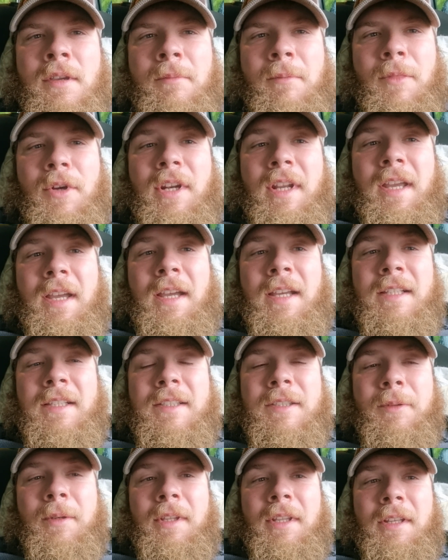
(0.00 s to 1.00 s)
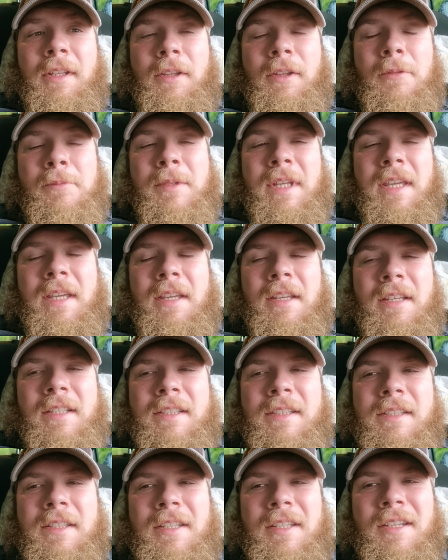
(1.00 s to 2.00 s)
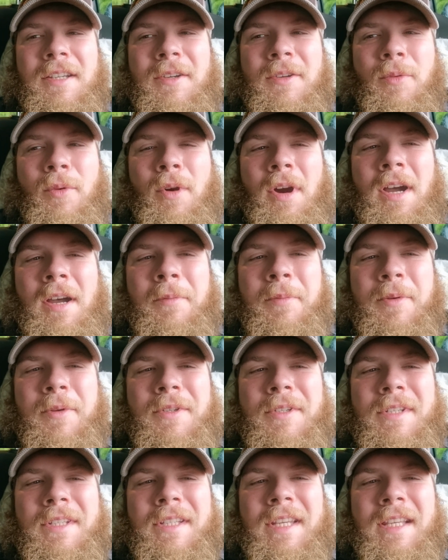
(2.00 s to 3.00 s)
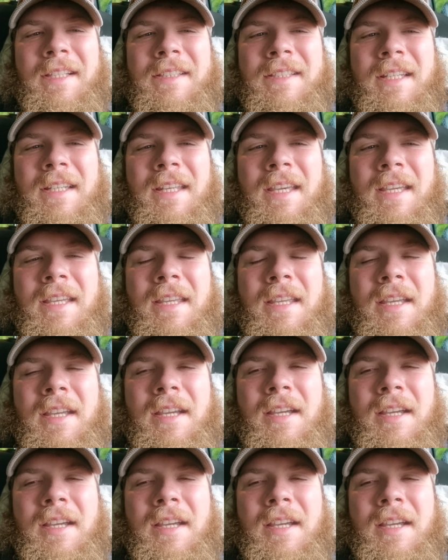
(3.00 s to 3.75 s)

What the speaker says: Morning guys, so a little update as to what happened yesterday.